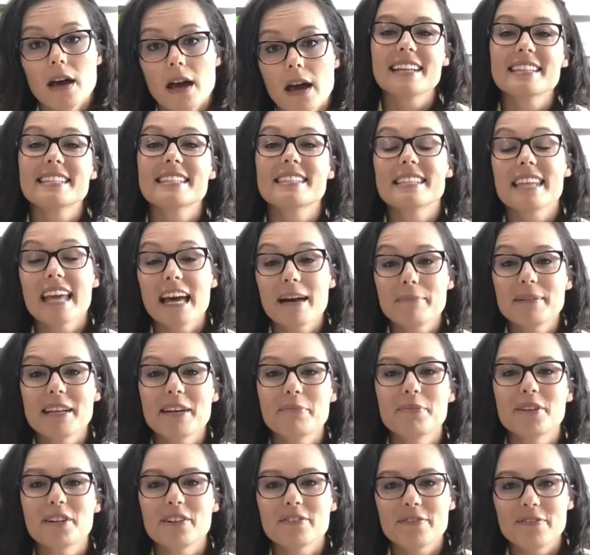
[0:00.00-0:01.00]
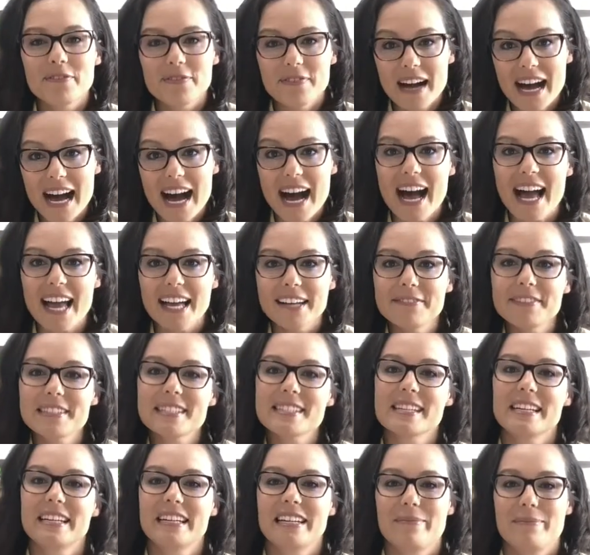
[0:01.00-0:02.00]
Step number 5
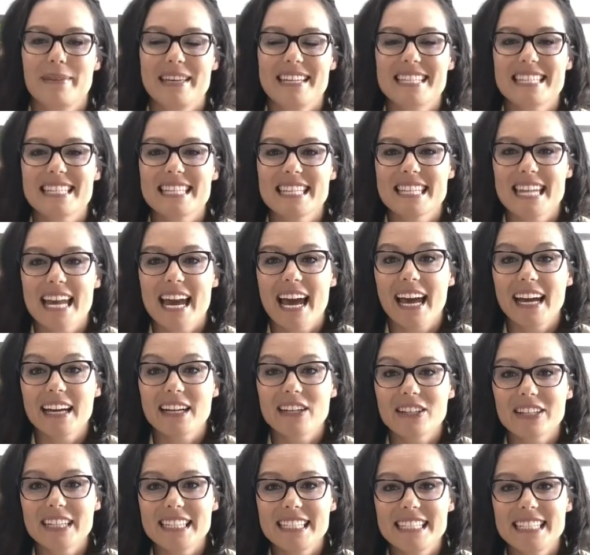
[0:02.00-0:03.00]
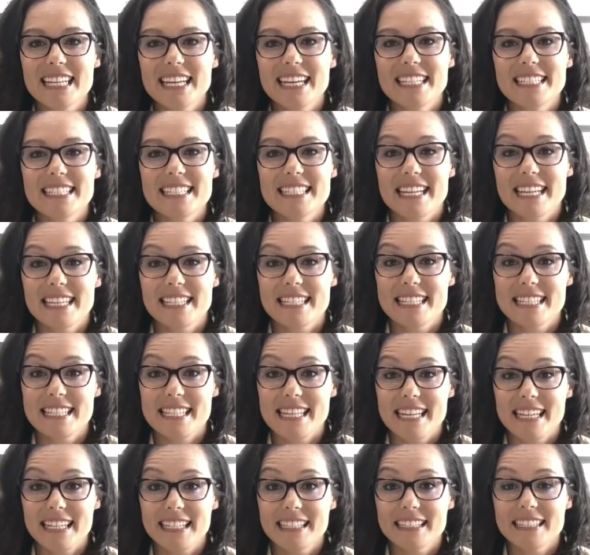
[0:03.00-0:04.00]
is going to be snack on nuts and
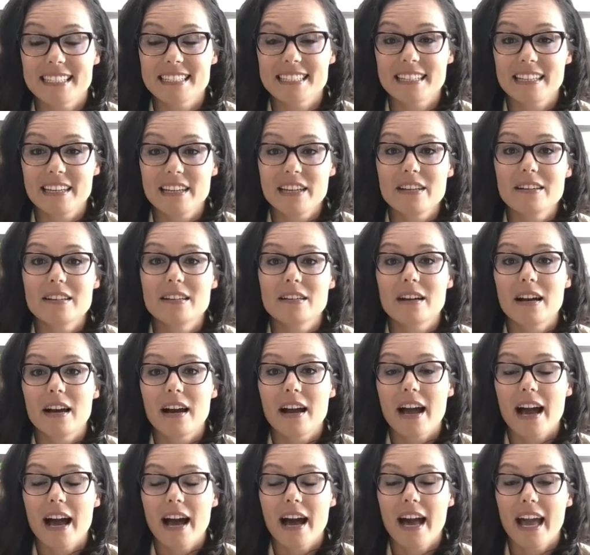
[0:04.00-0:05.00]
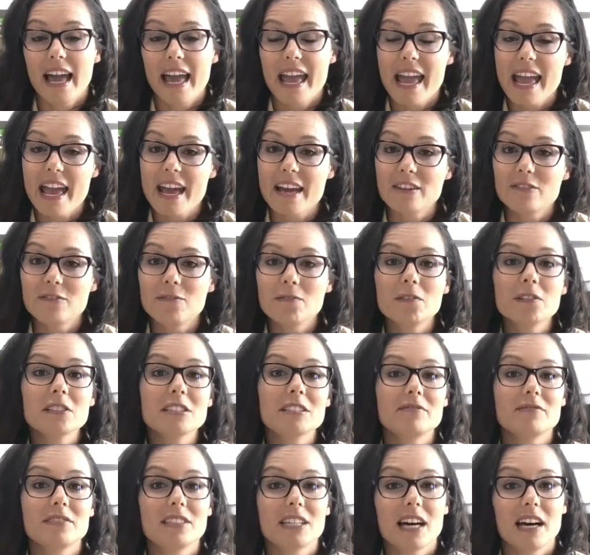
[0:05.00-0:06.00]
seeds. A handful
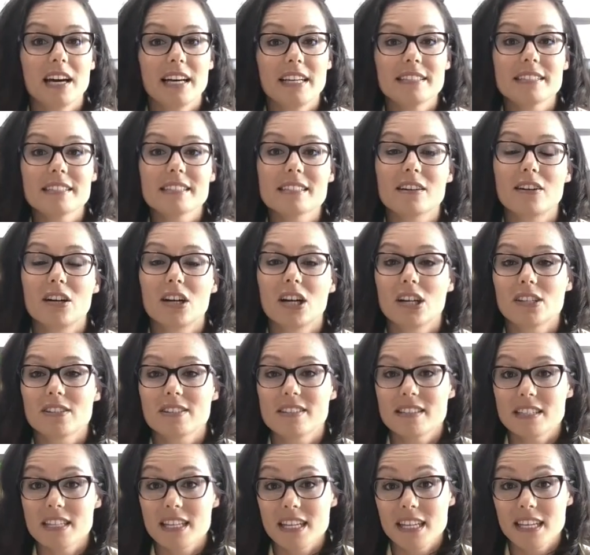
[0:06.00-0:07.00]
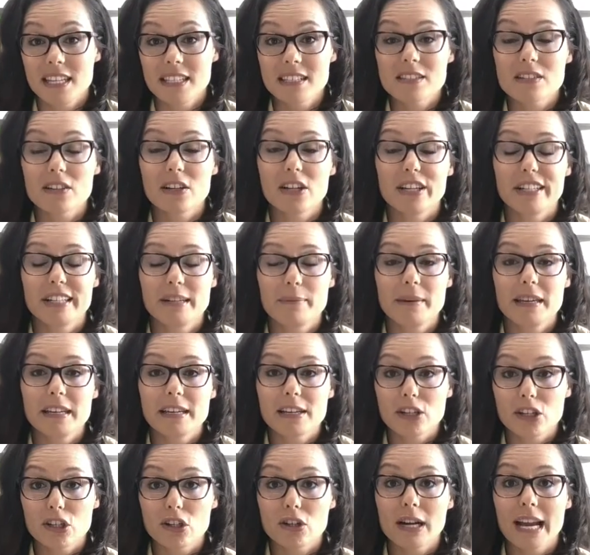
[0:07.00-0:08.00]
of nuts or seeds are going to be
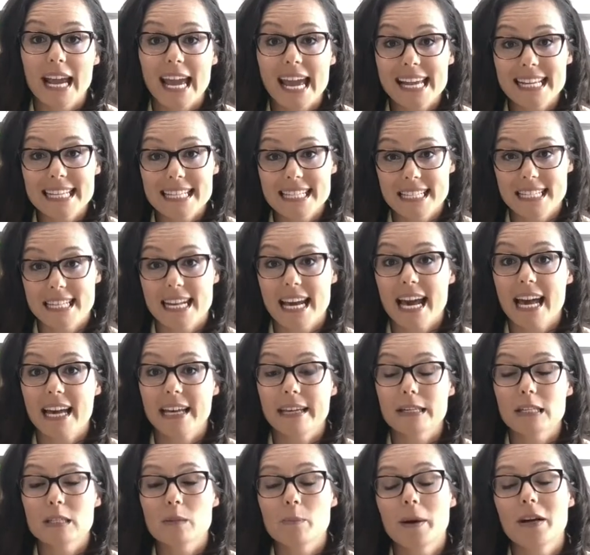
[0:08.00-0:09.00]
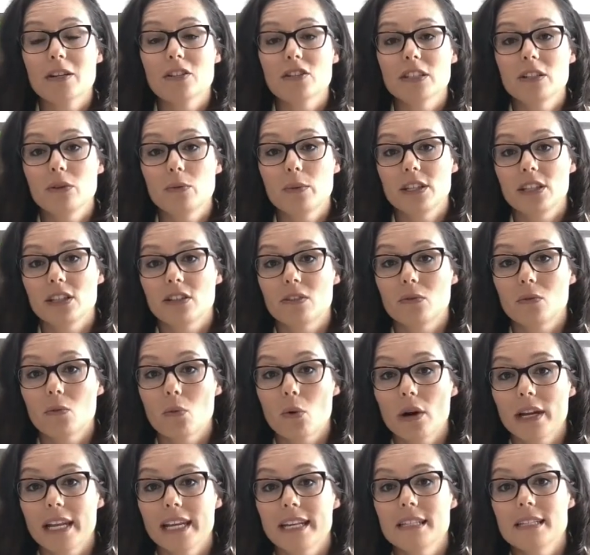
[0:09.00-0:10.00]
a great snack, especially when you're
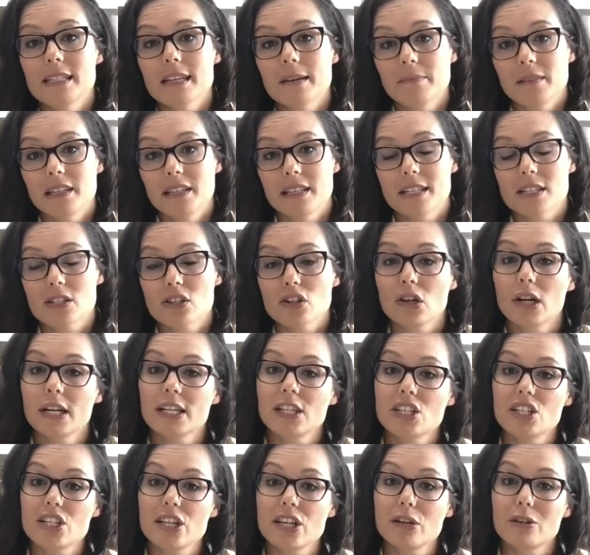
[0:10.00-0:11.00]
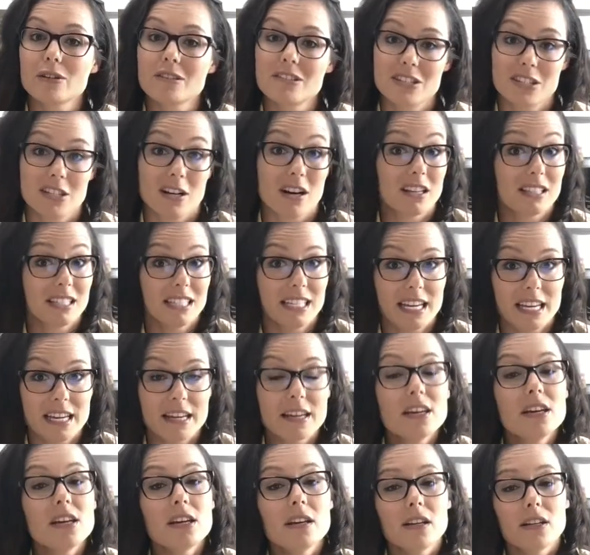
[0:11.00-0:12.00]
wanting something that's crunchy or salty.
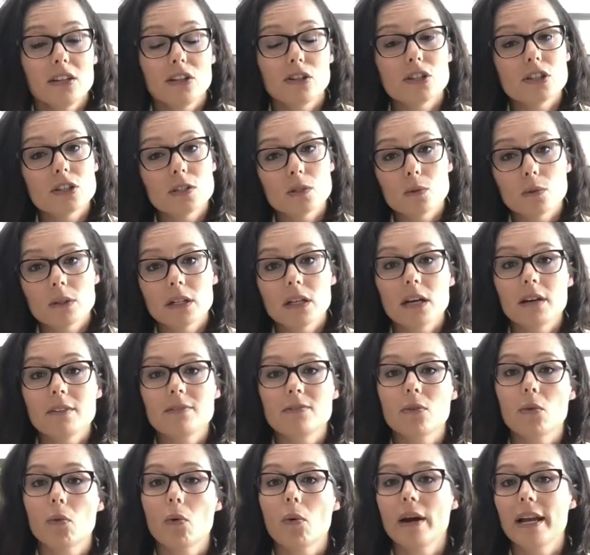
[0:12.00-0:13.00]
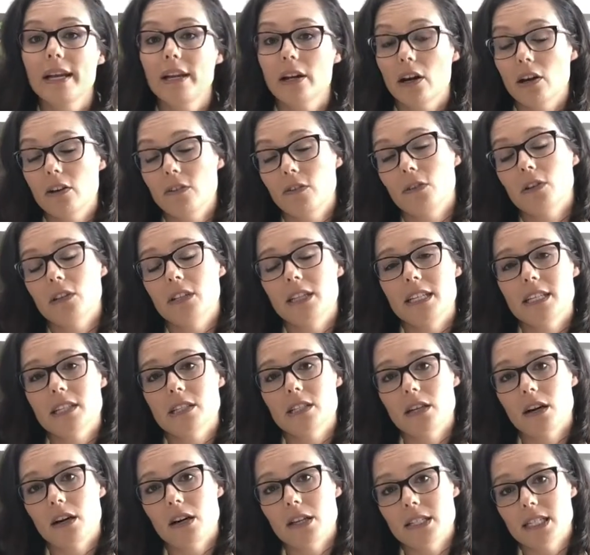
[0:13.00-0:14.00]
You just want to avoid overly
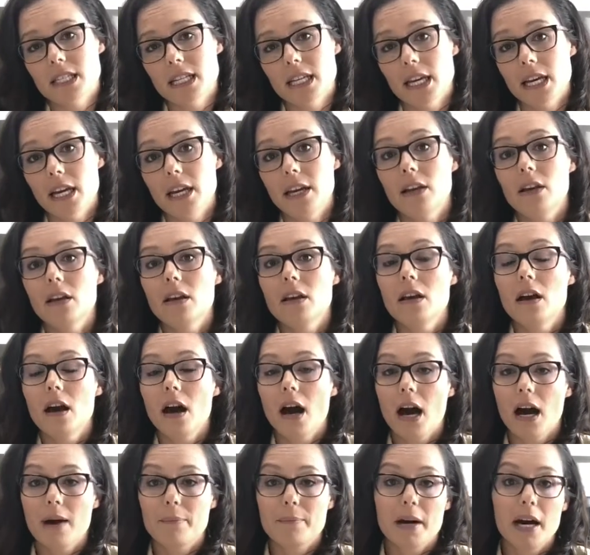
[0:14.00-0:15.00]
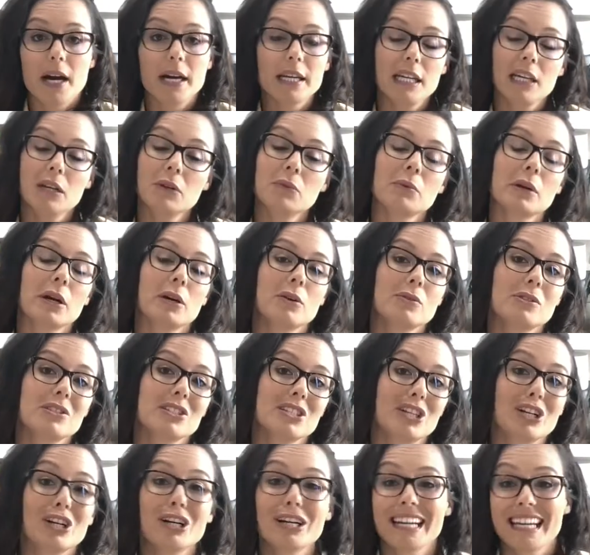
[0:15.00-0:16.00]
salted, honey
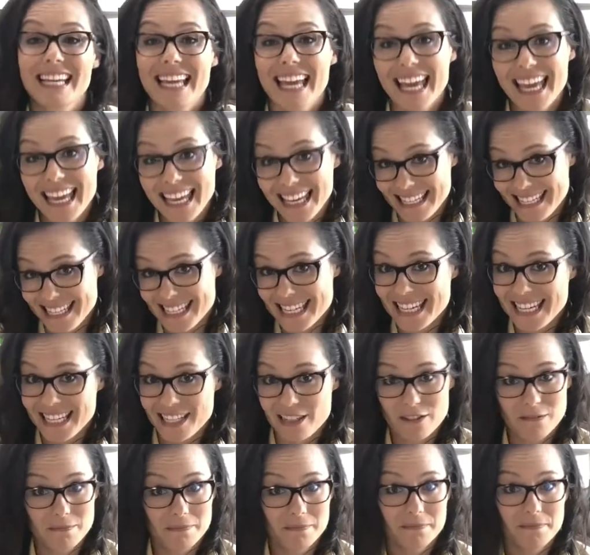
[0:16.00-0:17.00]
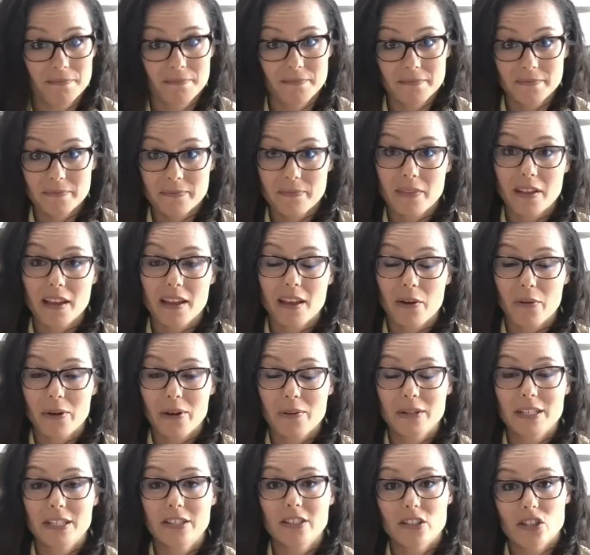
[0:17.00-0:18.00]
roasted, or candied. We
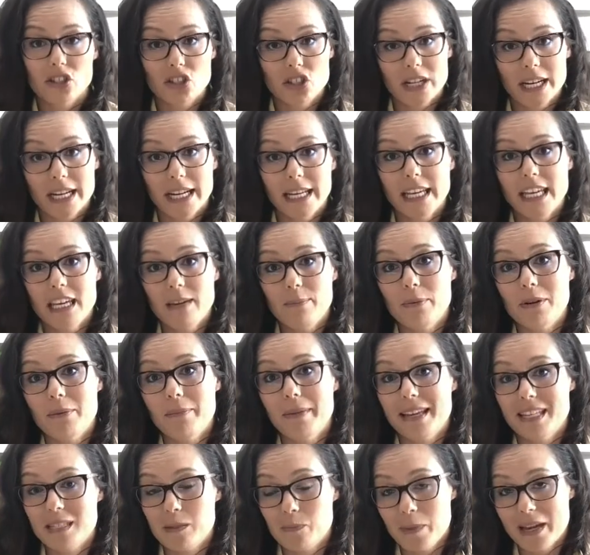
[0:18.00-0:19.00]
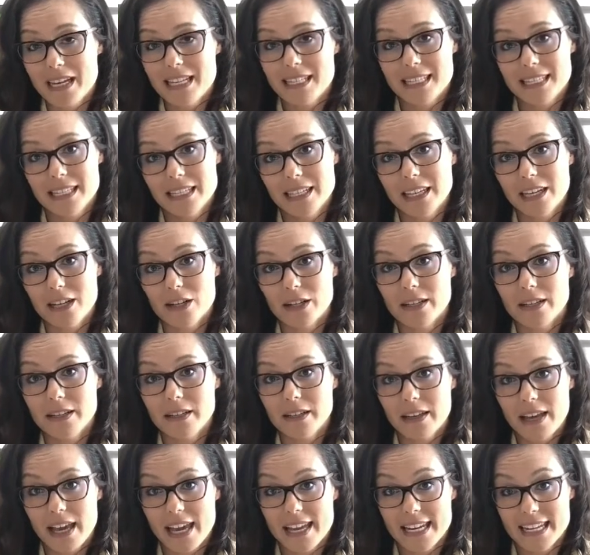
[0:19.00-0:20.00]
want to just try to keep them as basic
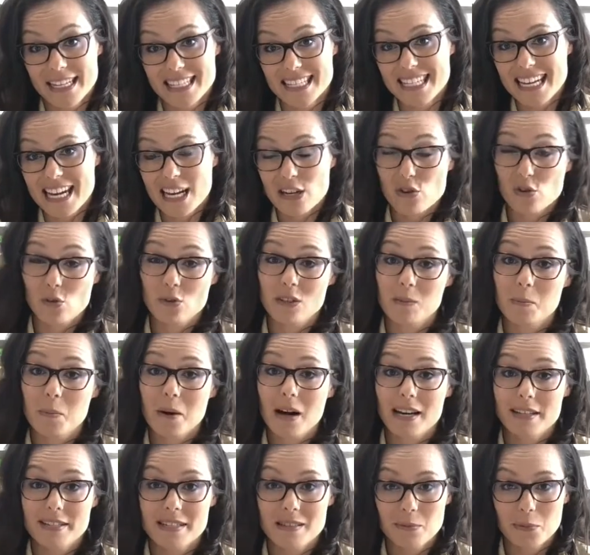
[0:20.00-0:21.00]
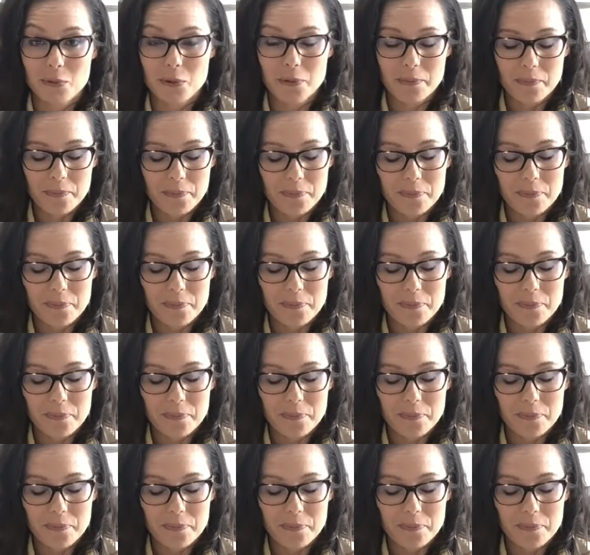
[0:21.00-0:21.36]
and as natural as possible.